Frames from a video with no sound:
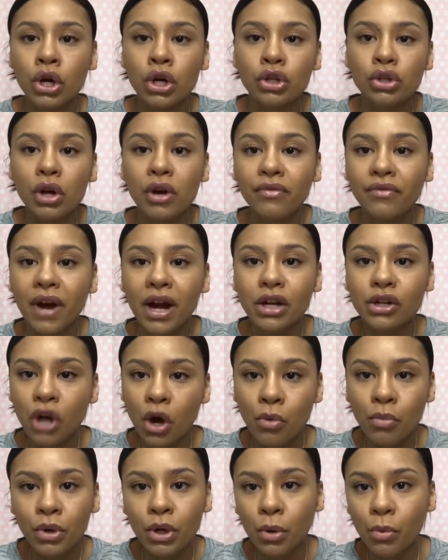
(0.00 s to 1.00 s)
So if I
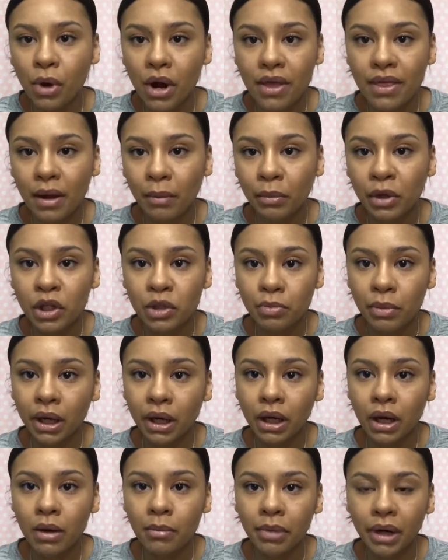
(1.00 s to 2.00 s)
don't want to wear that much
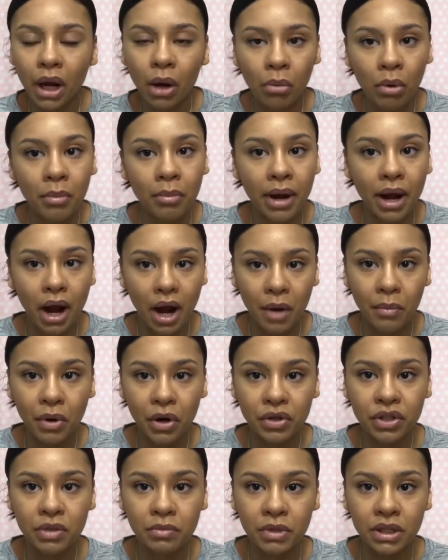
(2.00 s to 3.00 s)
makeup, but I want my
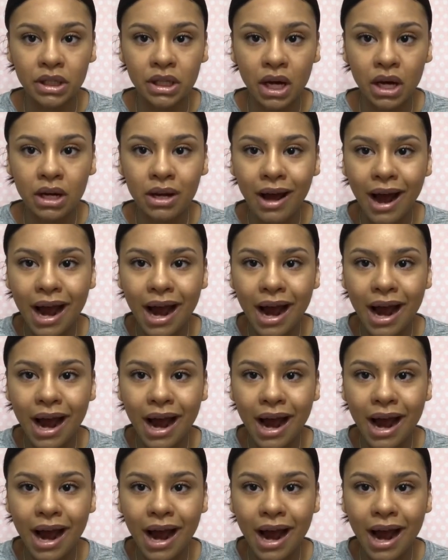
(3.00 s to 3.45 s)
eyebrows to be done,